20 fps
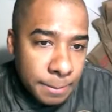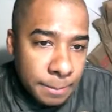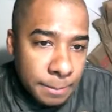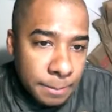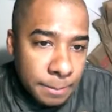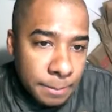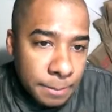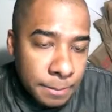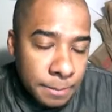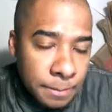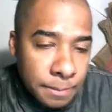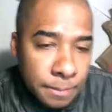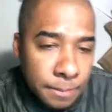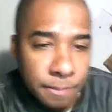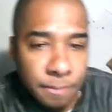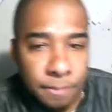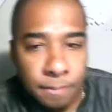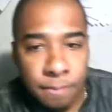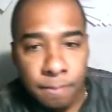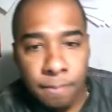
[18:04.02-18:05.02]

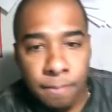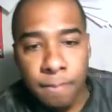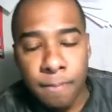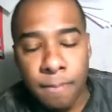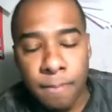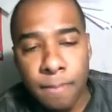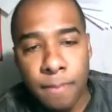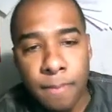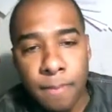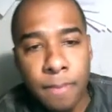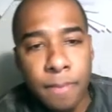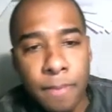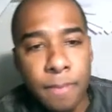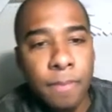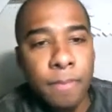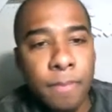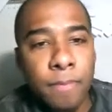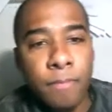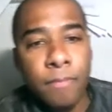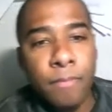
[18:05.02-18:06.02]

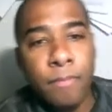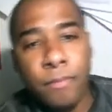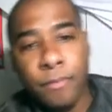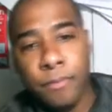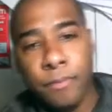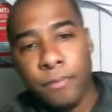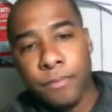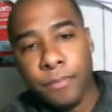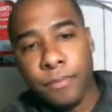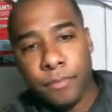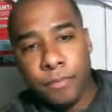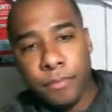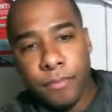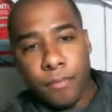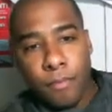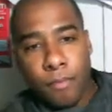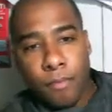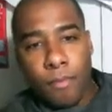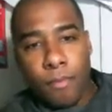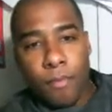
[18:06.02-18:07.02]

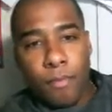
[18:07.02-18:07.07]
No words are spoken by the person on screen.